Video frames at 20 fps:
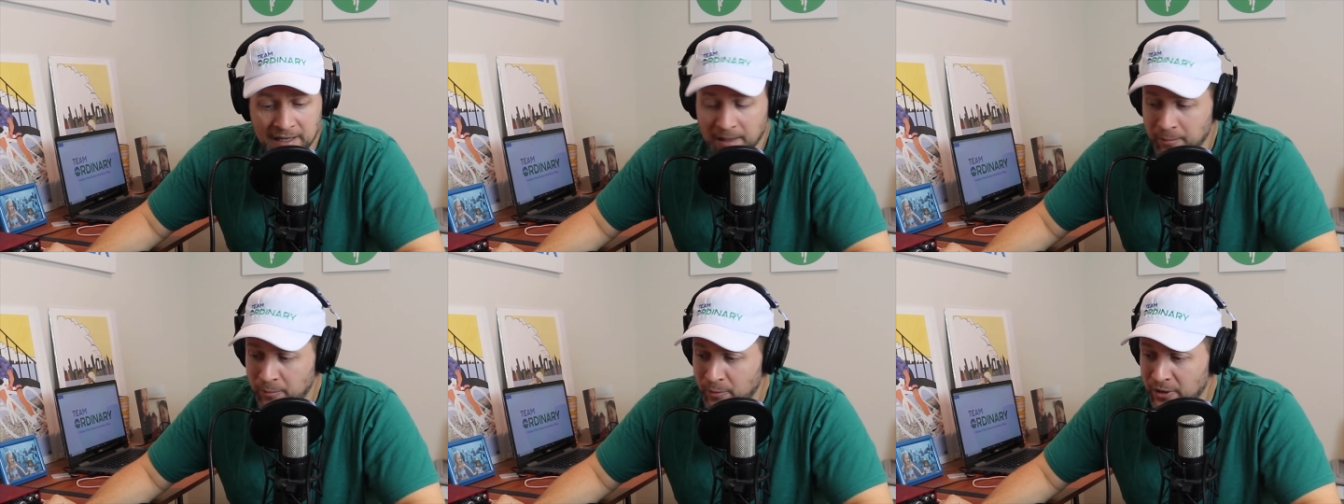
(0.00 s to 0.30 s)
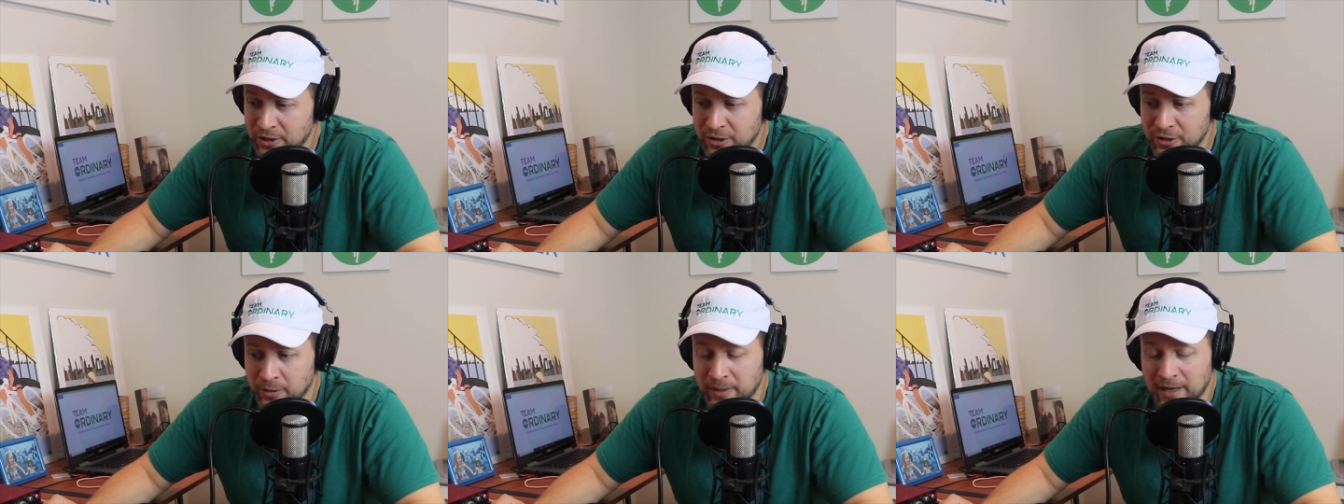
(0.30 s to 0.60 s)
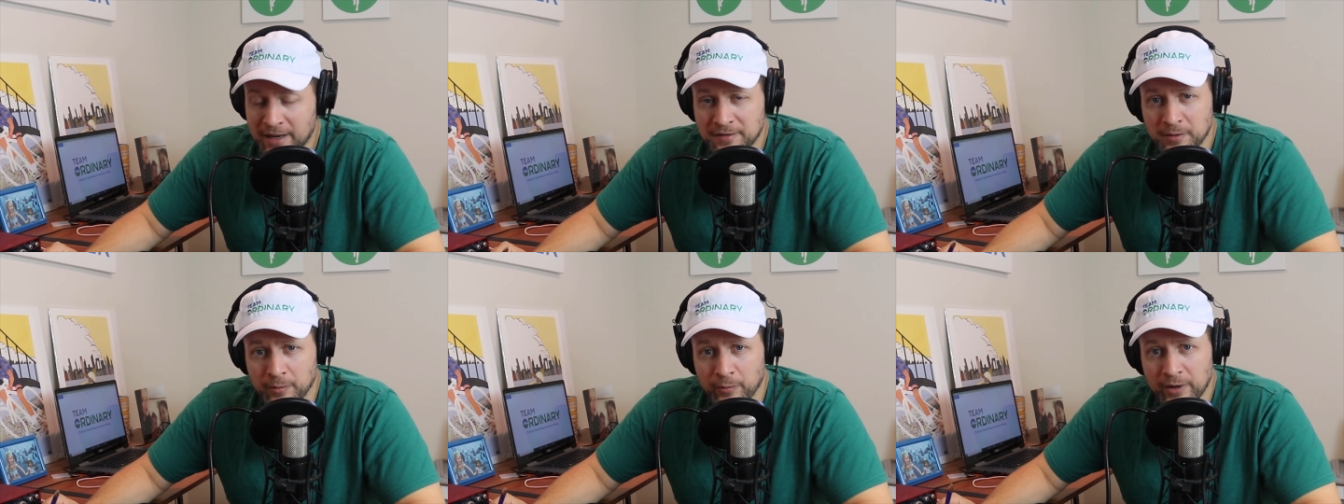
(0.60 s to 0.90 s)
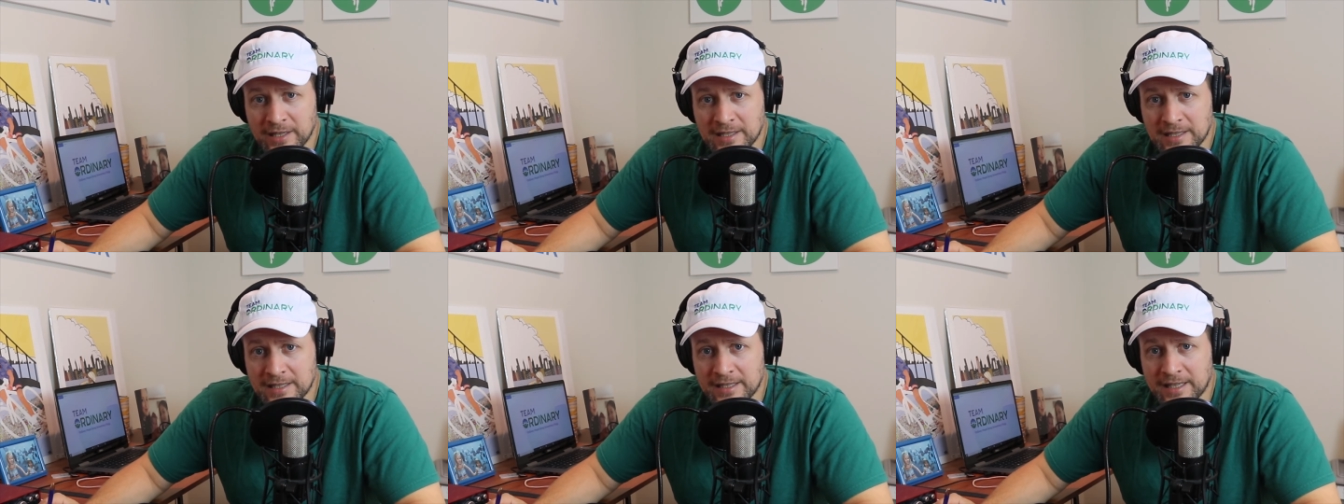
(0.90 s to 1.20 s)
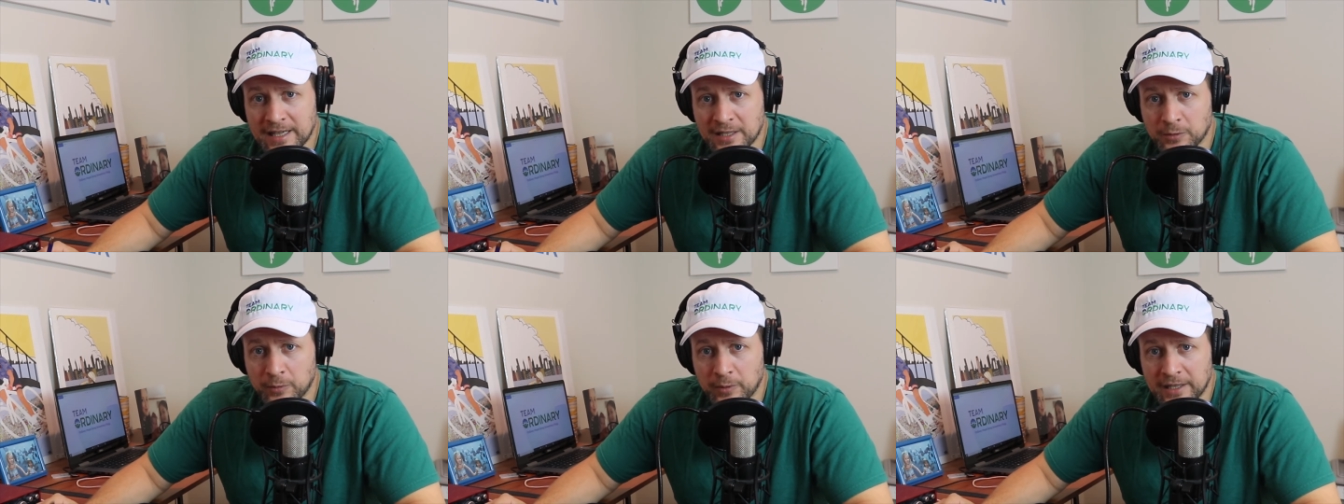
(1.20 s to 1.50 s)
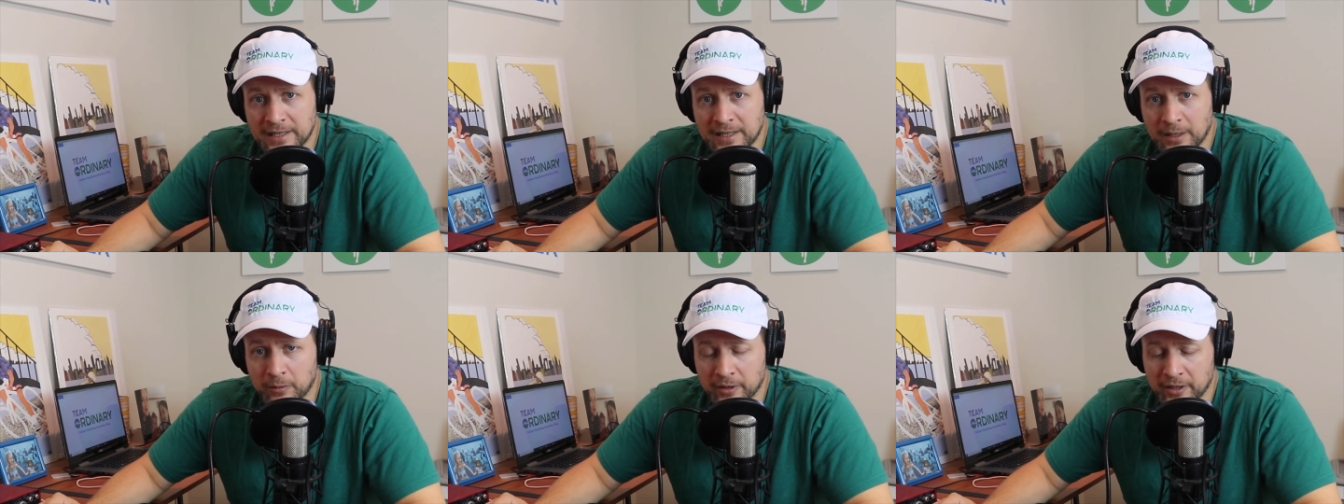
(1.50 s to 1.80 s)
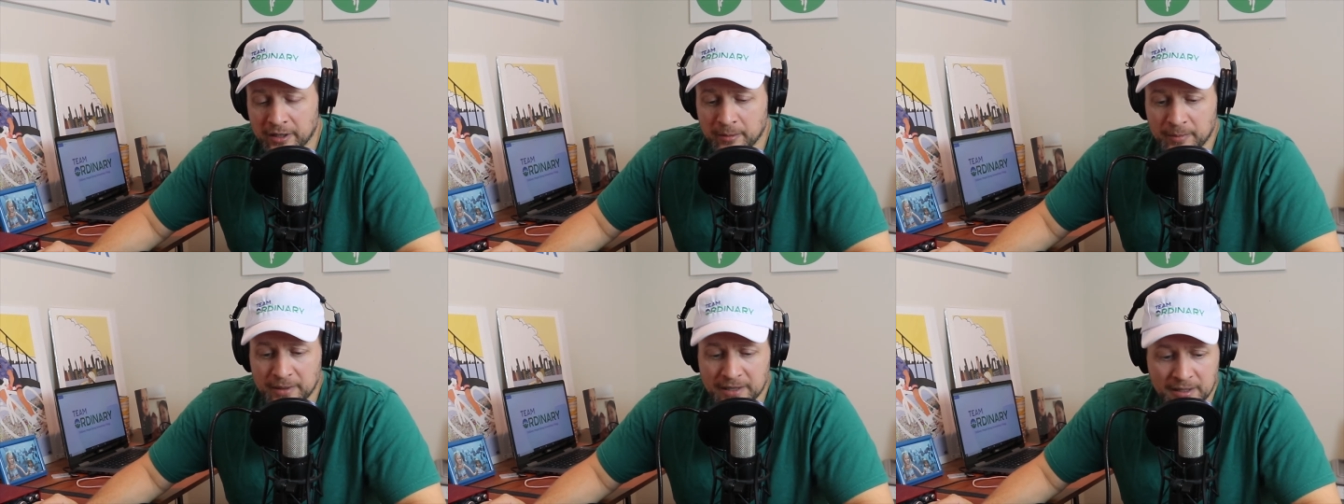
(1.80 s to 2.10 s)
I'm pretty sure we have some races next week that we're
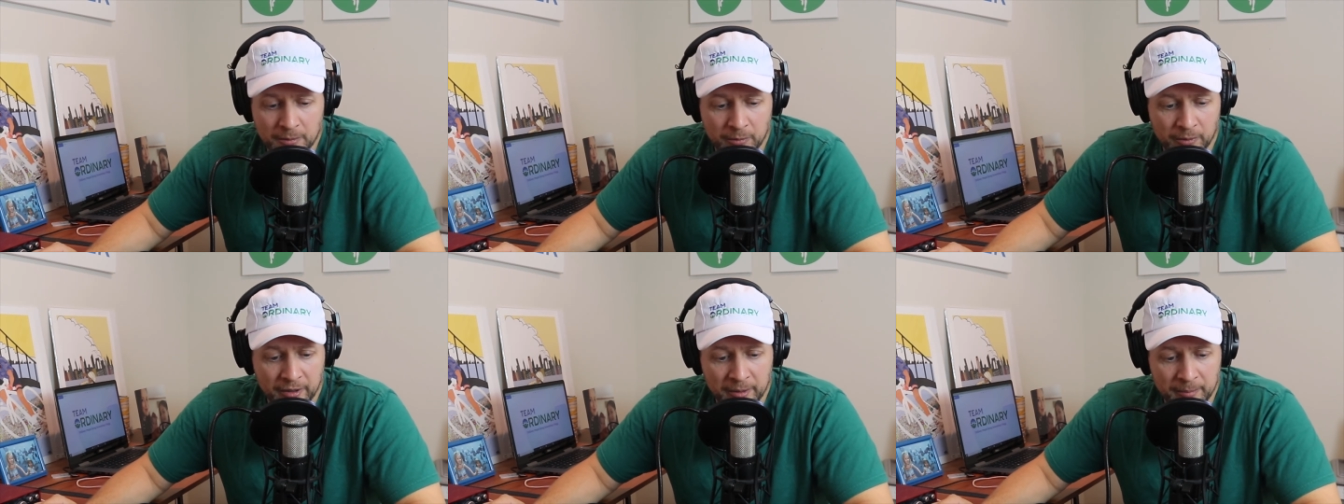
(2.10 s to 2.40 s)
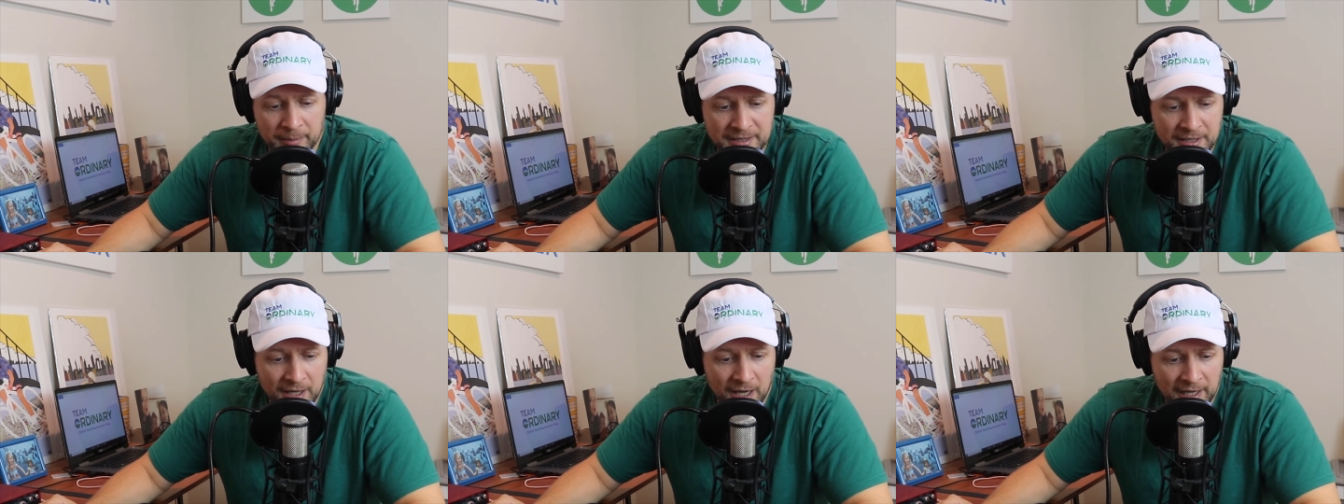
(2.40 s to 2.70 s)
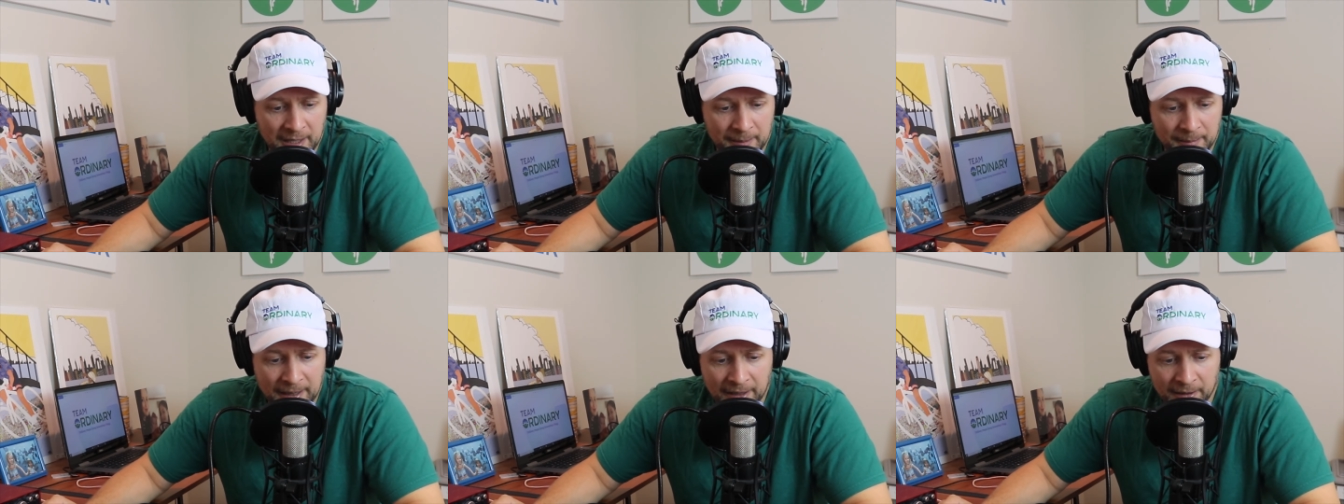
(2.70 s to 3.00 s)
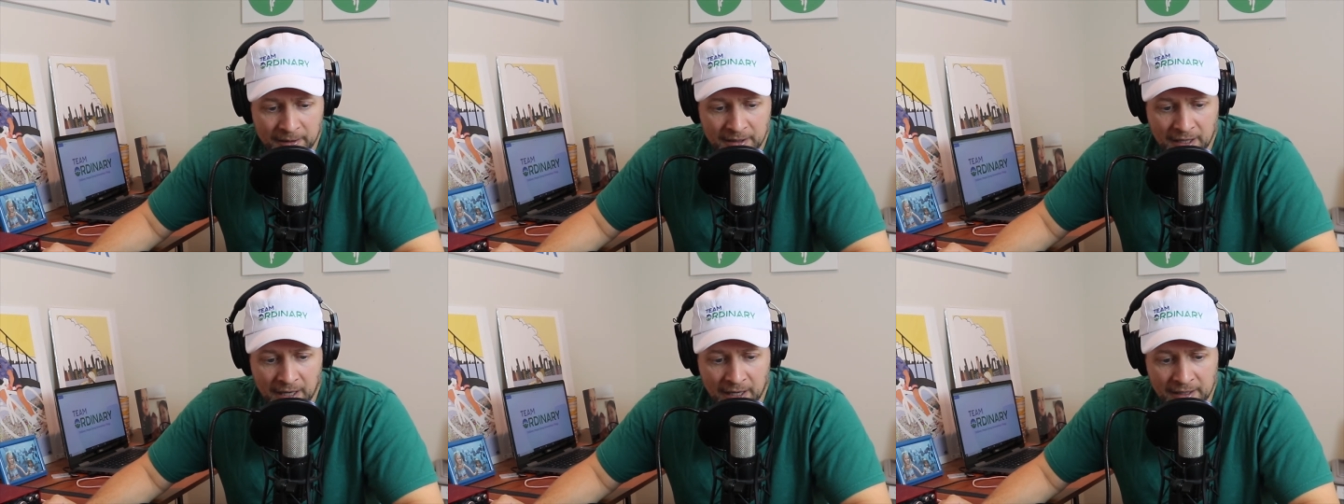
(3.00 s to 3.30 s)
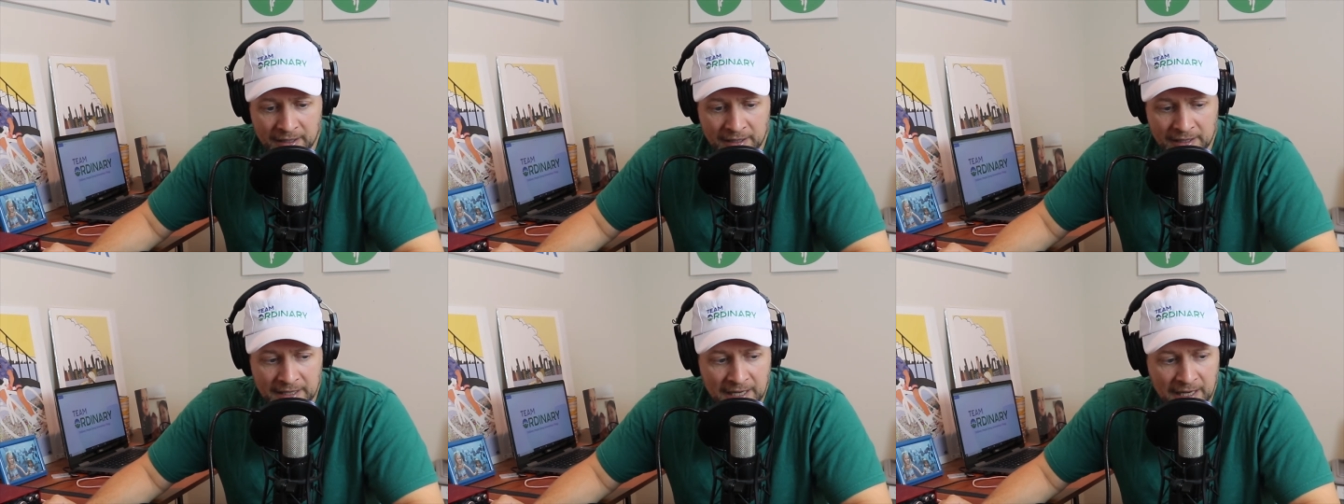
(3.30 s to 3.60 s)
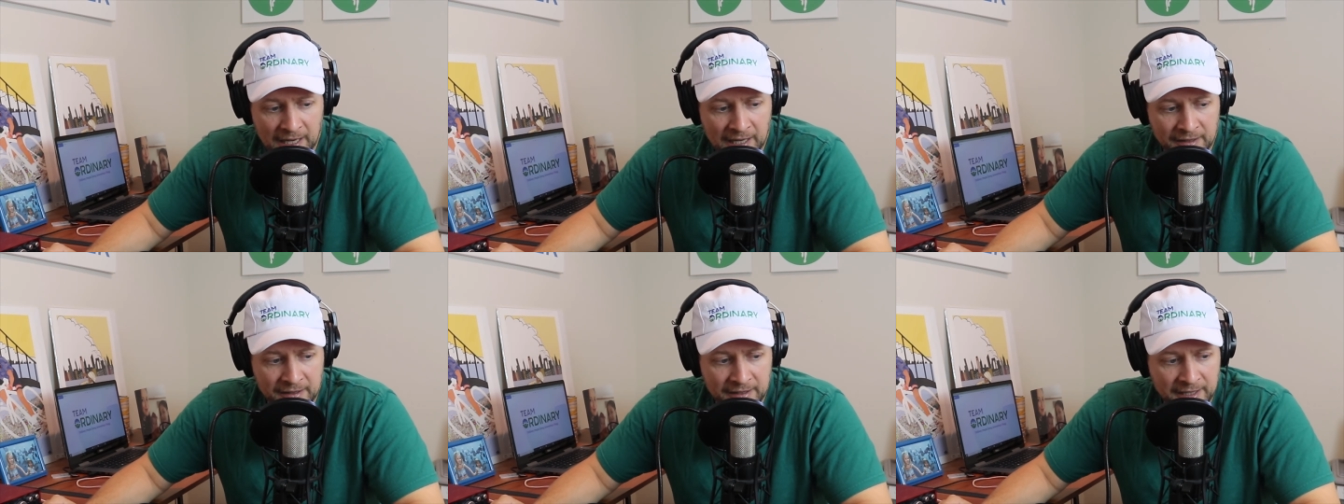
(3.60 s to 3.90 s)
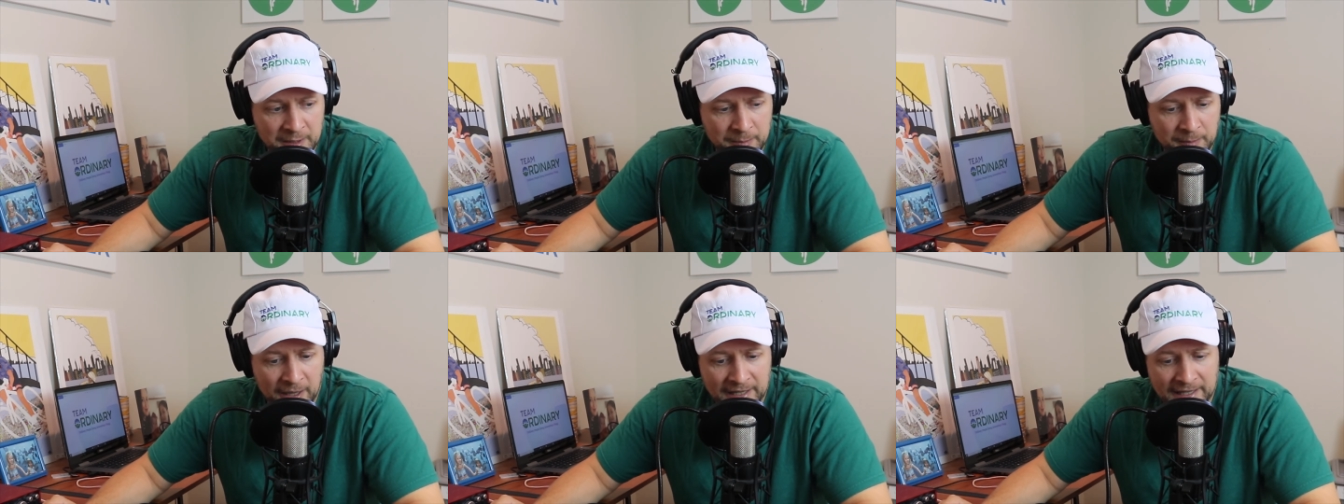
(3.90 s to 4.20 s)
going to be talking about on the
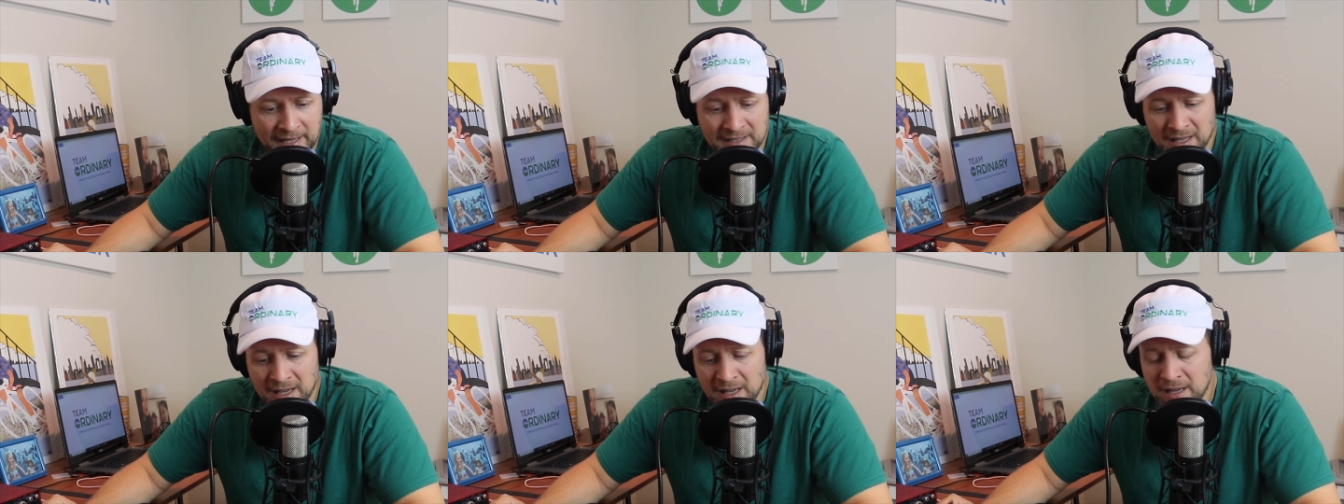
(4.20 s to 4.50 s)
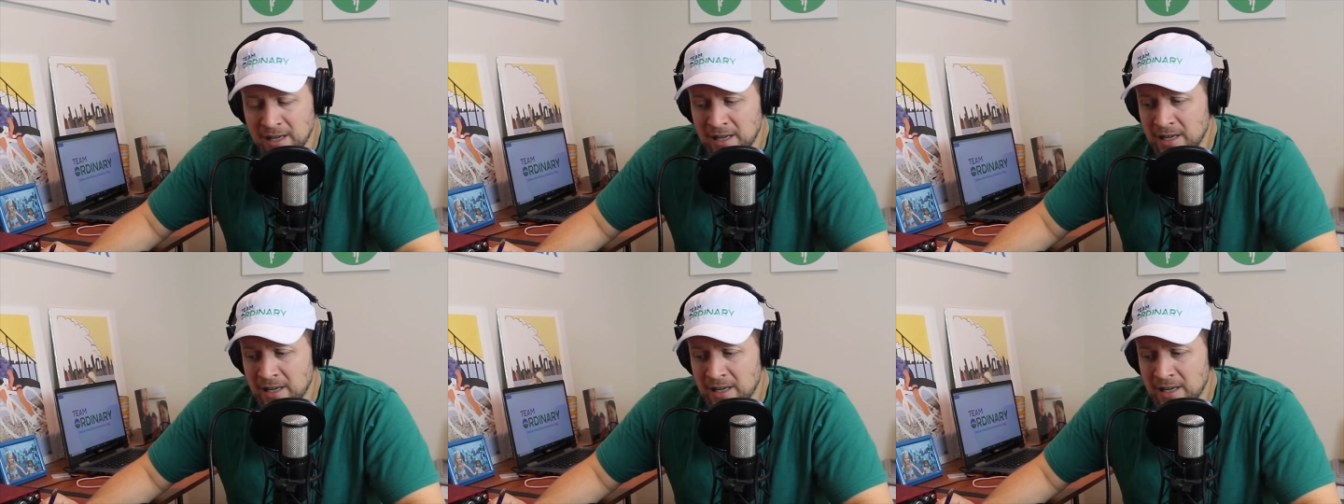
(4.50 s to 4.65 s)
next podcast.